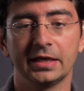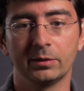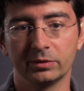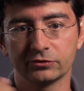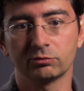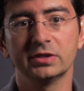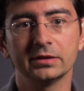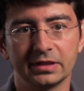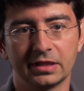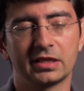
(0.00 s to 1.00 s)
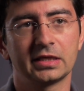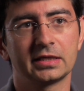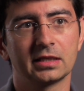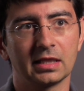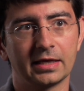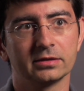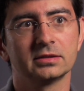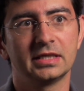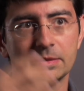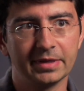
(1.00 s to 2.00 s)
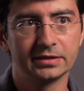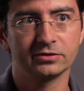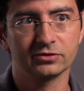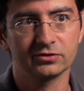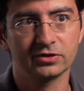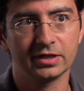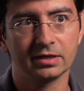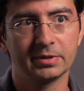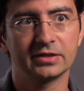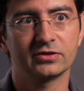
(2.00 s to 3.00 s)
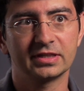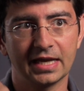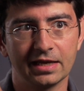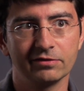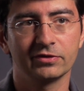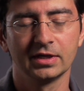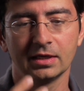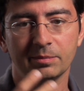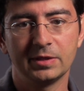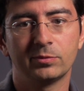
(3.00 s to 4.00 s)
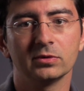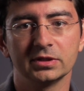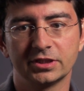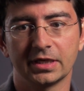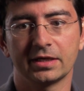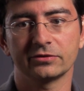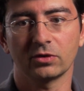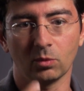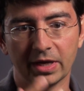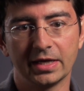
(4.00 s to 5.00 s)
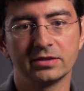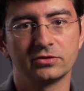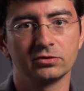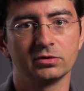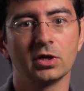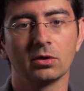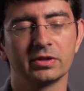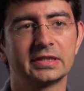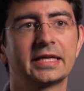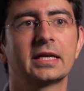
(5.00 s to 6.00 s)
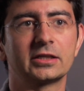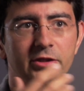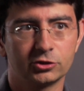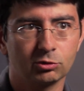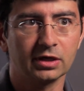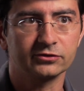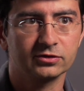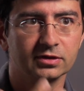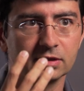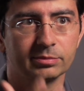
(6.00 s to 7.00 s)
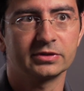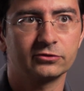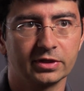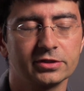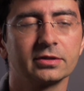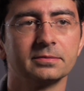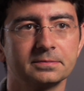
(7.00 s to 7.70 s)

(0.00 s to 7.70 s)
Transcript: it was really the thing that allowed eBay to succeed, because it gave people a chance, a way to know that they could actually trust a complete stranger.